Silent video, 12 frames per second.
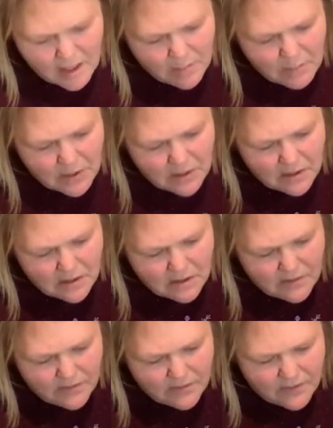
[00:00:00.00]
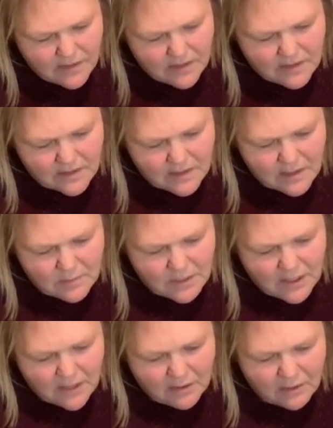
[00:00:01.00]
up. It's going to
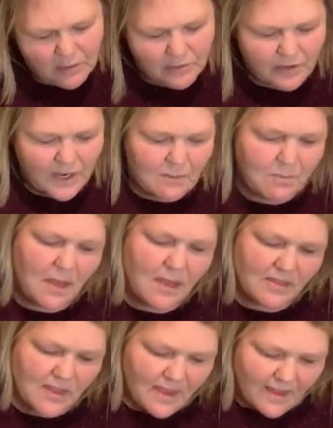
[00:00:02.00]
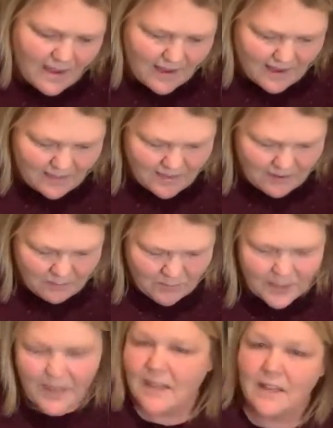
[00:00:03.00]
be a great month. And then
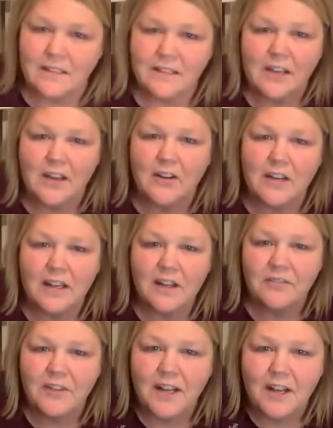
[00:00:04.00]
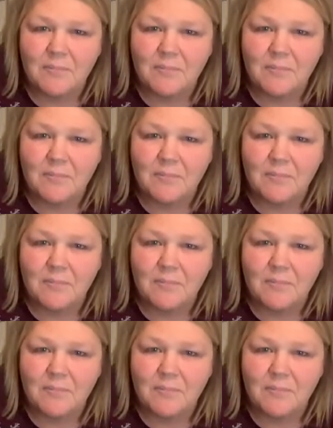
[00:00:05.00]
when I get, you know, enough